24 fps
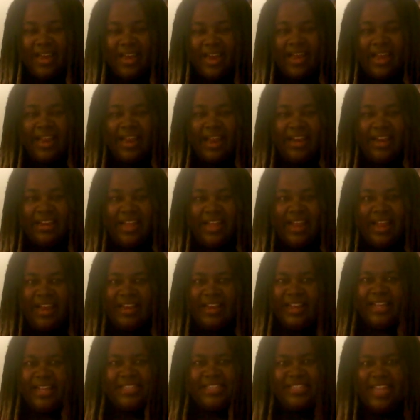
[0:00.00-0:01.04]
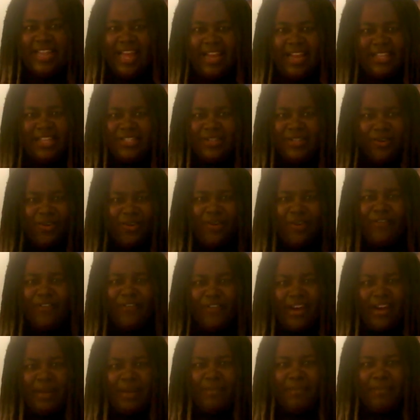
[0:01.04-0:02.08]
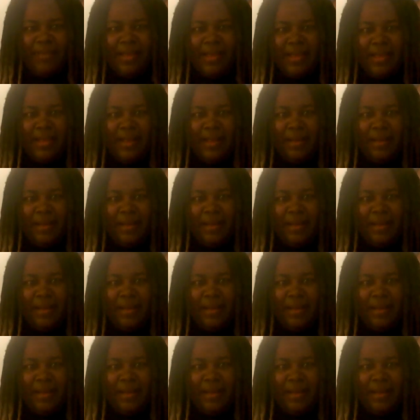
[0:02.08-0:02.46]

And I guess Alistair Overeem,